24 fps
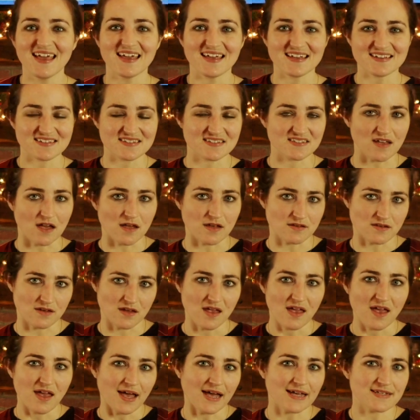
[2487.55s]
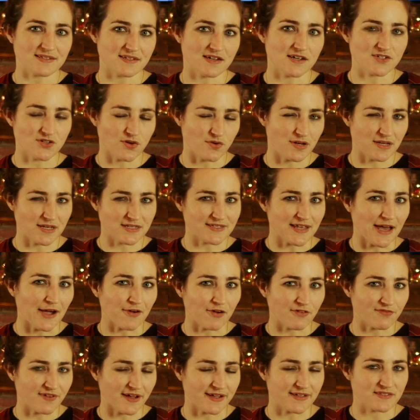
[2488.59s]
his Son as an atoning
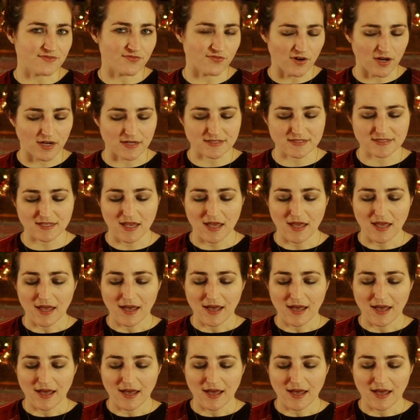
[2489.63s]
sacrifice for us.